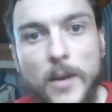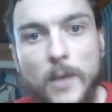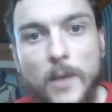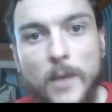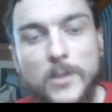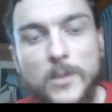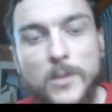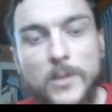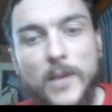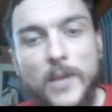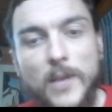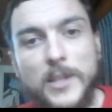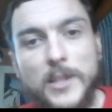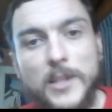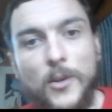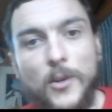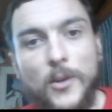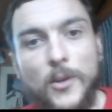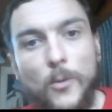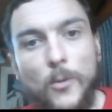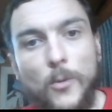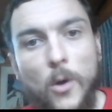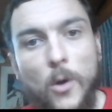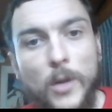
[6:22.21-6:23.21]
I was advised I
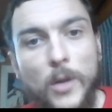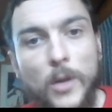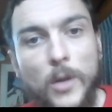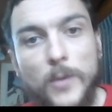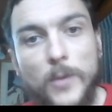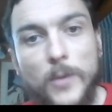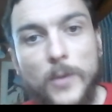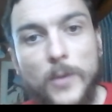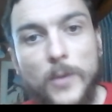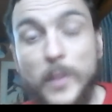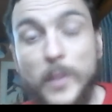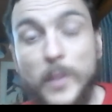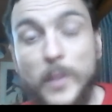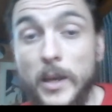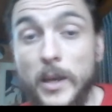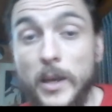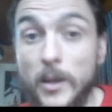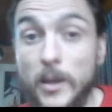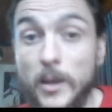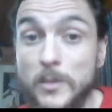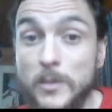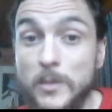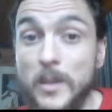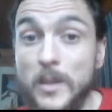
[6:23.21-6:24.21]
got the role, and it was a big
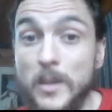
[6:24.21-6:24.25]
it was a